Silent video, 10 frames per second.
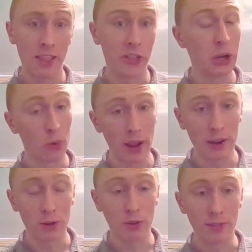
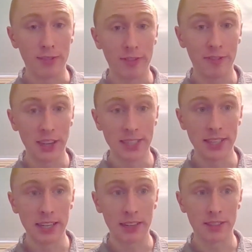theoretical
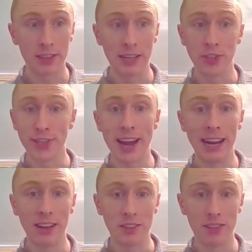physics and
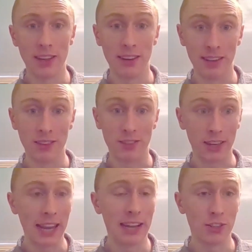science that is,
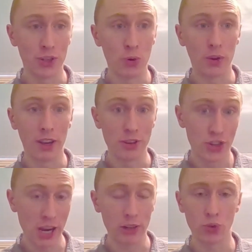again, so
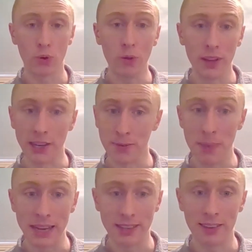conjectural that
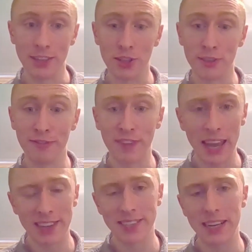it's basically just
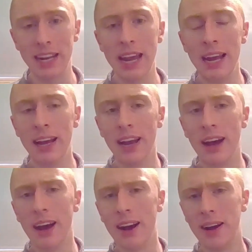fantasy.
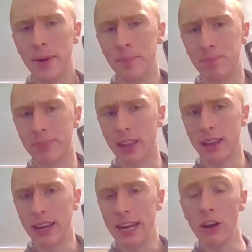Um,
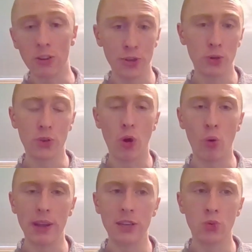he also
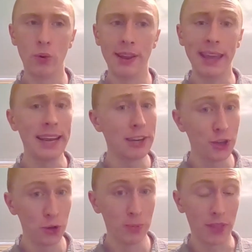toys with
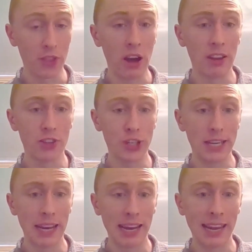Hindu
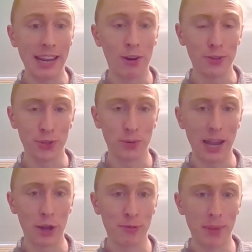mythology, and he also
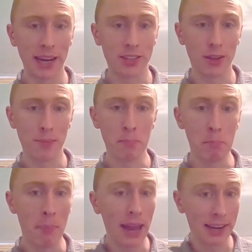kind of makes a
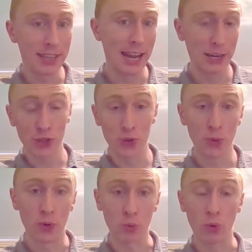
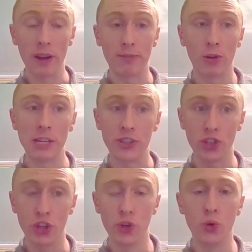metatextual reference
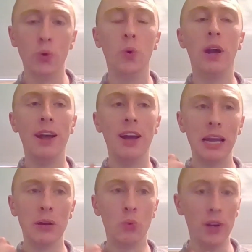to
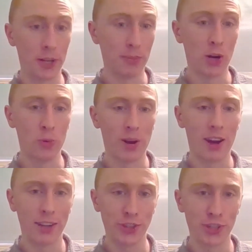William Hope
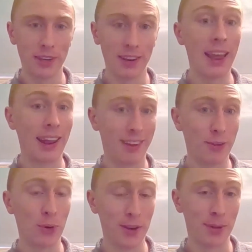Hodgson.
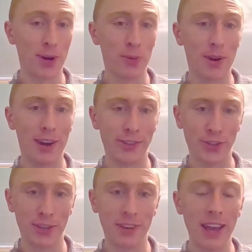William Hope
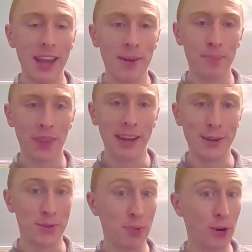Hodgson and
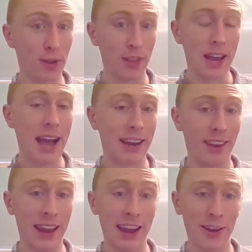his book, The
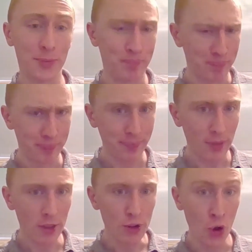Nightland,
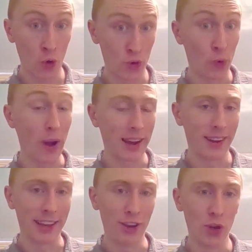are
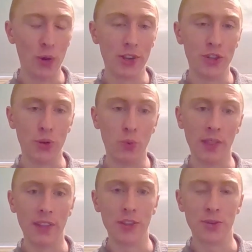directly alluded to
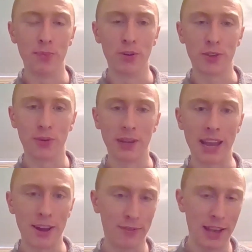within this book, so it
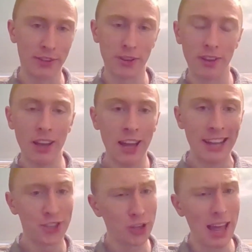kind of has a
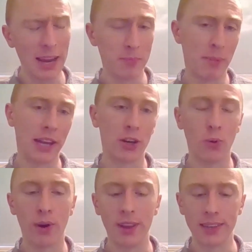slight meta
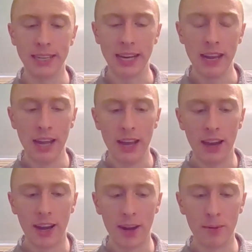quality.
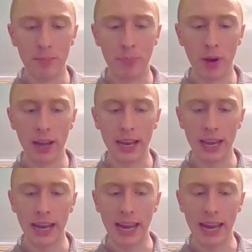But